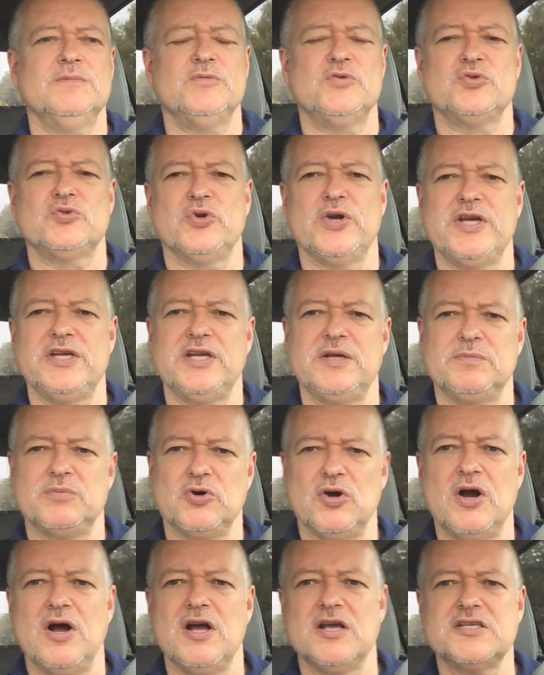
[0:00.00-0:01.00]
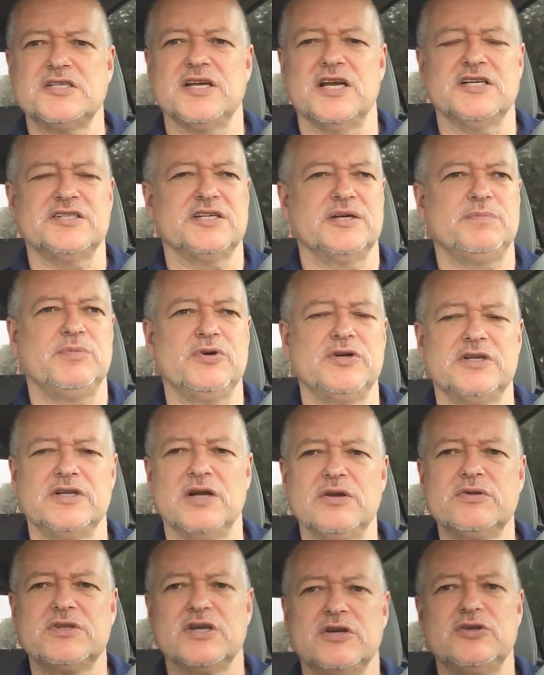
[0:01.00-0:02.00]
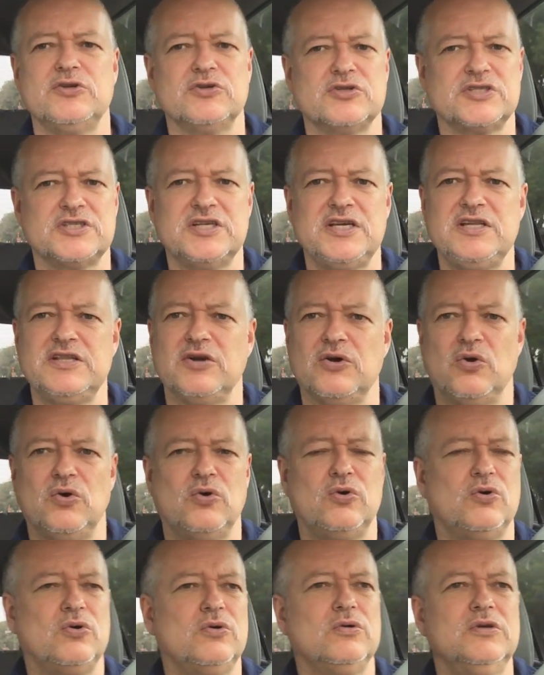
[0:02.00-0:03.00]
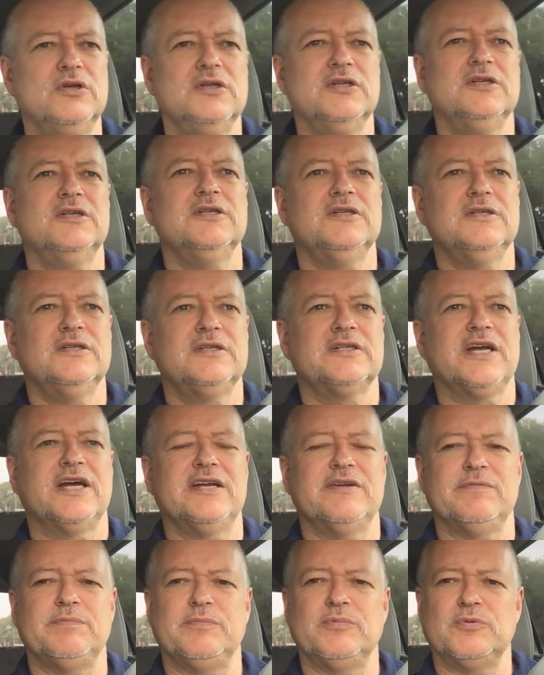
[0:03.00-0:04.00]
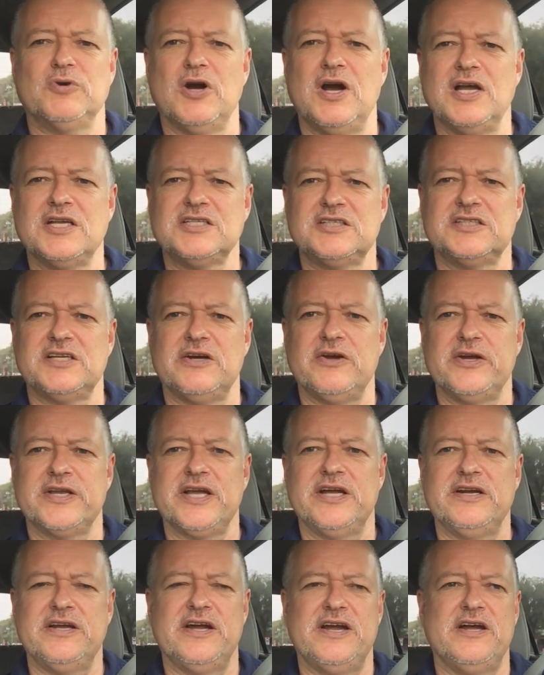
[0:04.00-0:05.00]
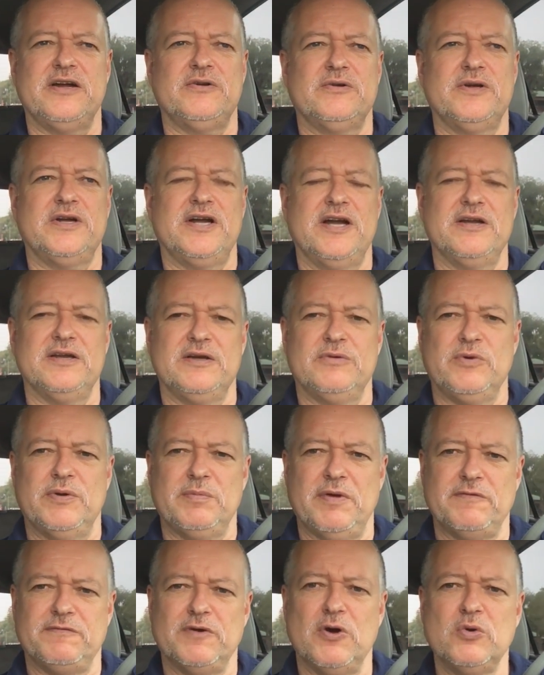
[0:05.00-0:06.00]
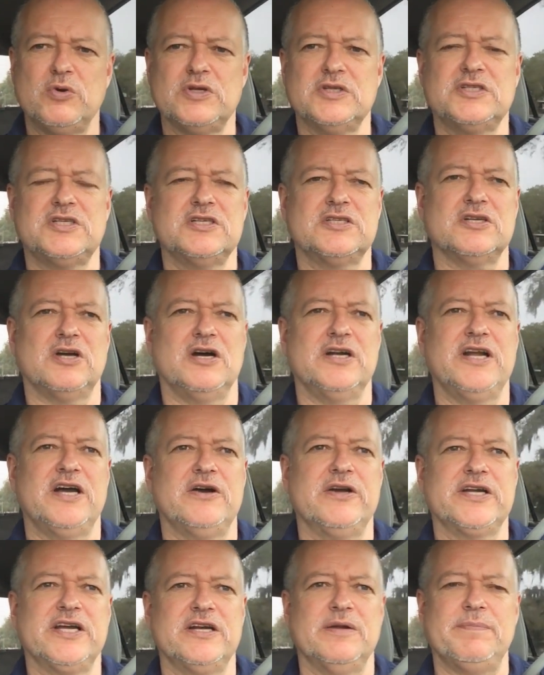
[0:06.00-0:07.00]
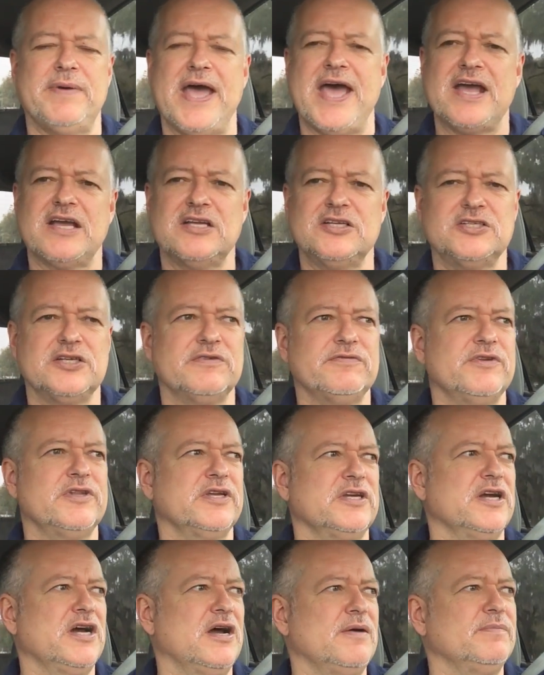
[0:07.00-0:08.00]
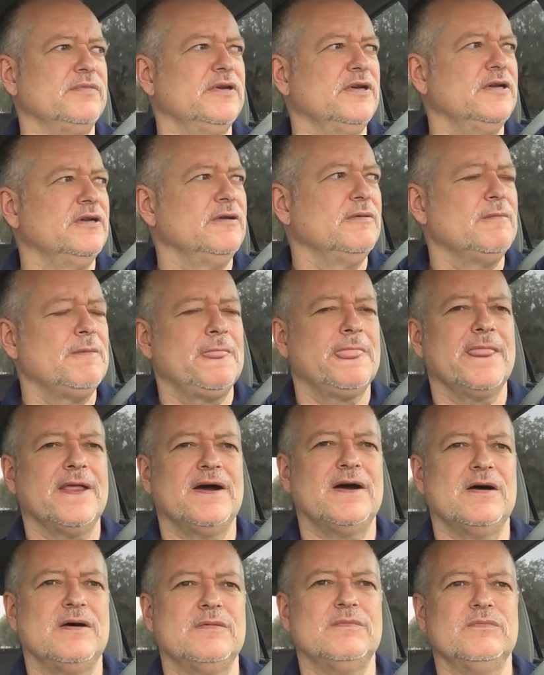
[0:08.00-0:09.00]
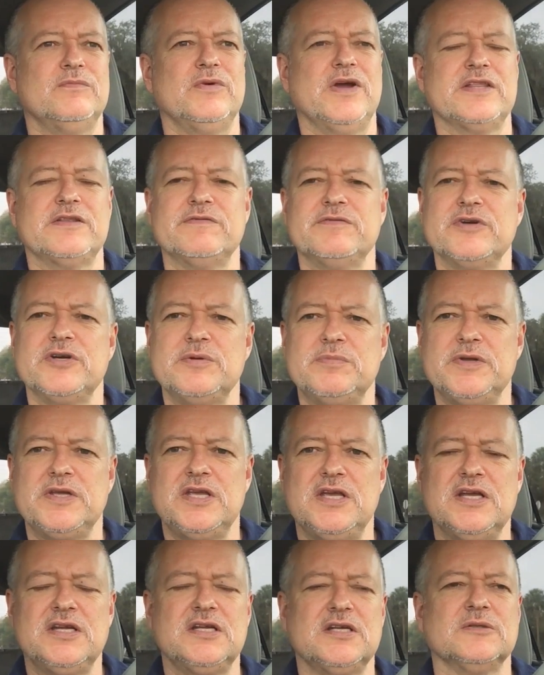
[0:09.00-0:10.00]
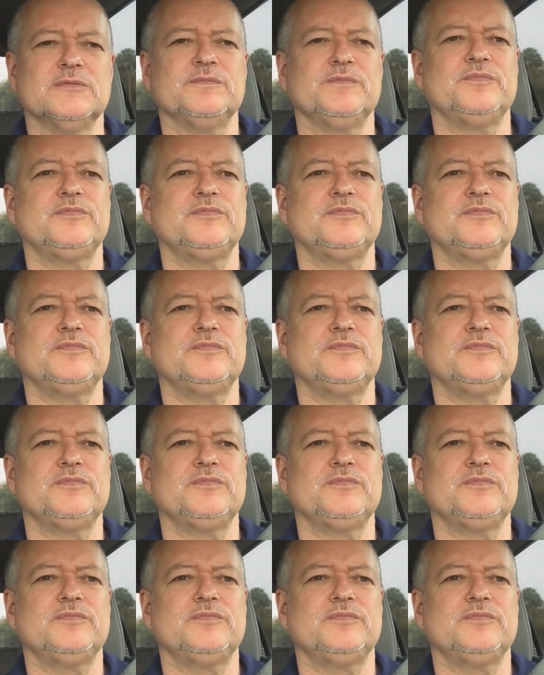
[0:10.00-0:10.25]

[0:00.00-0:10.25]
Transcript: training process, I put it out there, you'll see the whole kind of process, what my focus is on, how I kind of package everything up at the very beginning.